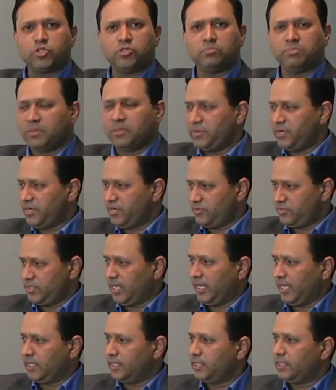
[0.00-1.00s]
to memory
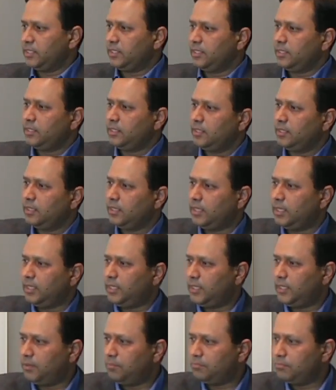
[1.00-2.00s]
design,
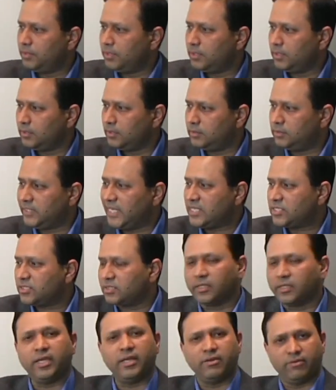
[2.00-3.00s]
um, these are
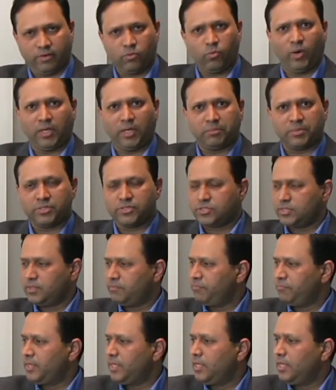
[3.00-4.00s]
the key requirements.
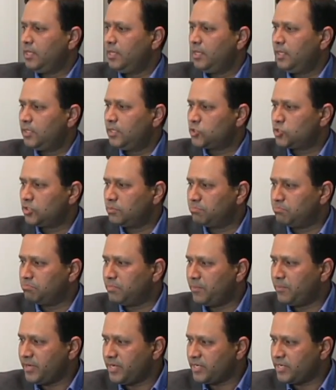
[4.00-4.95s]
So memory